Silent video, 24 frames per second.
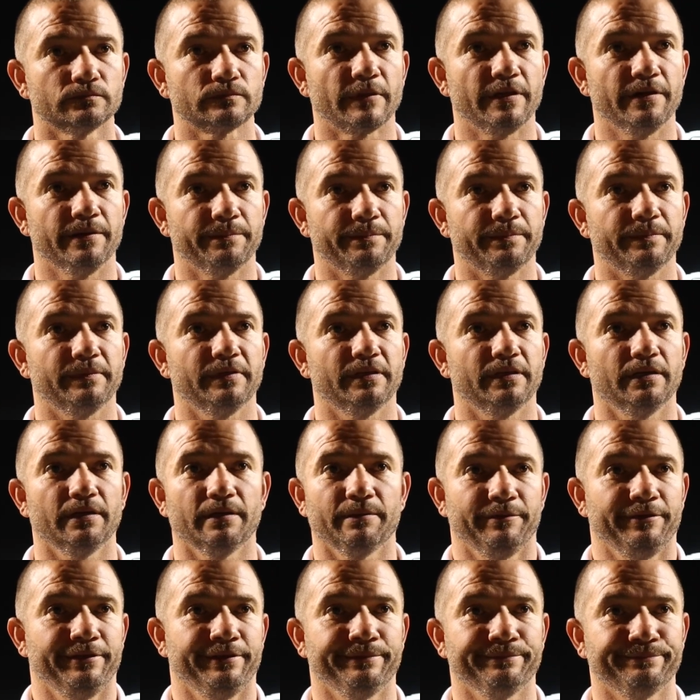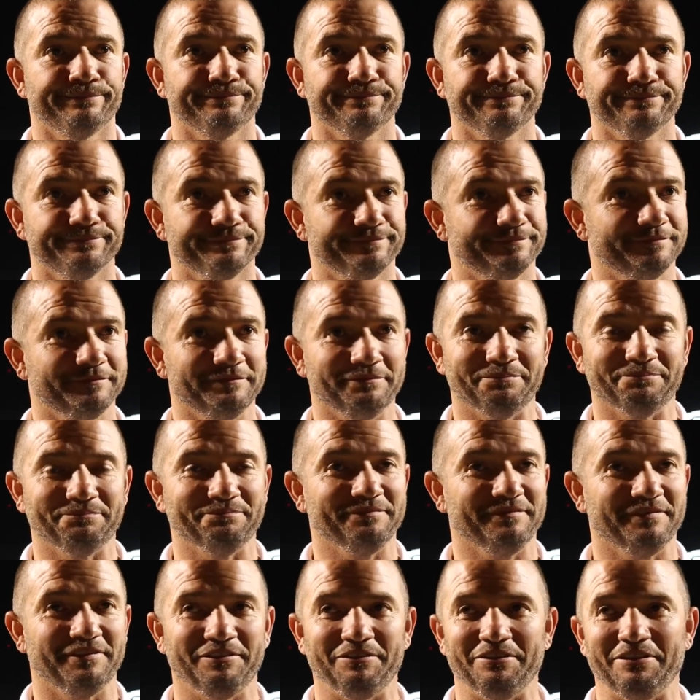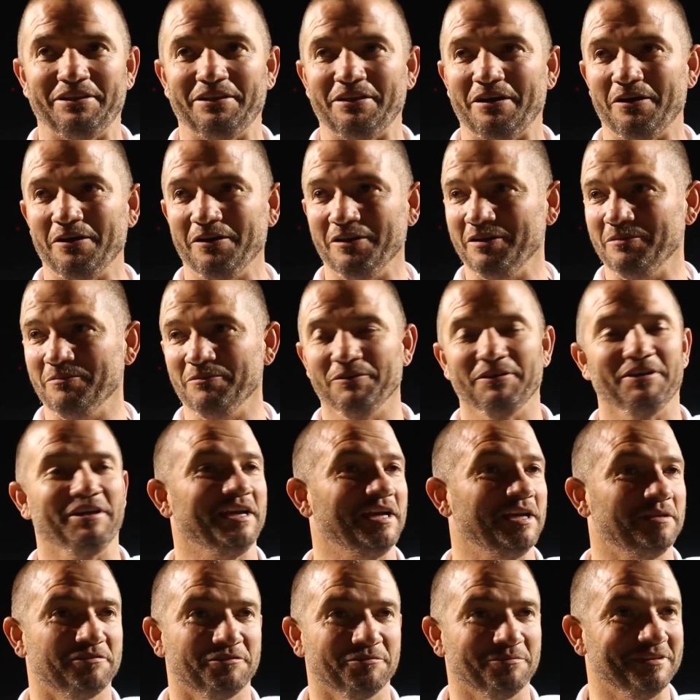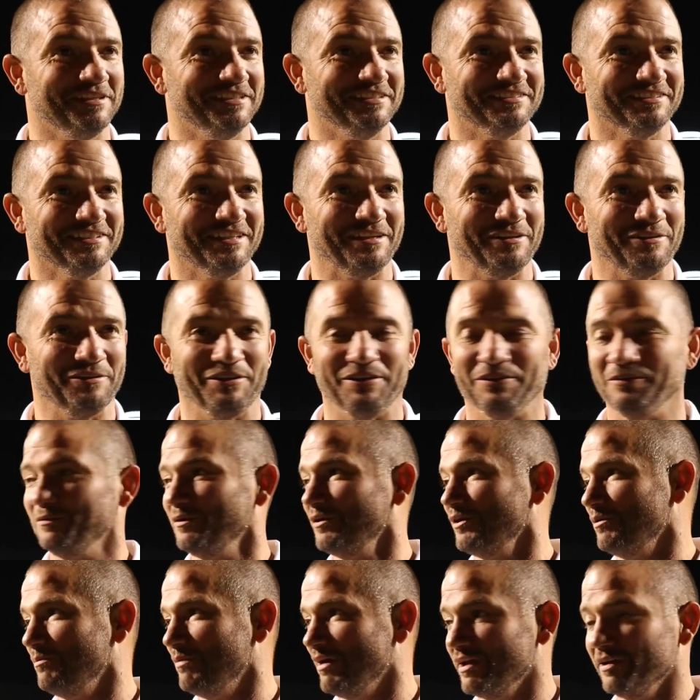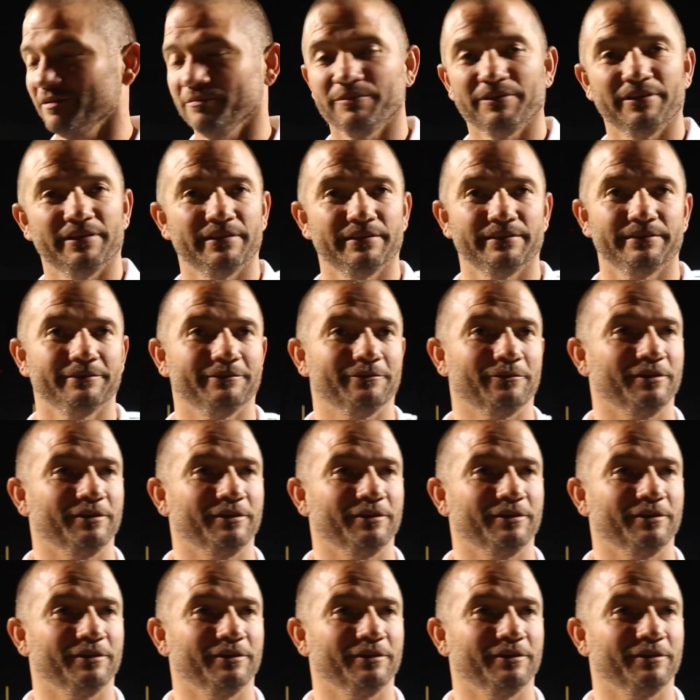Yep. I mean, all of them are games to me, so I don't worry about them being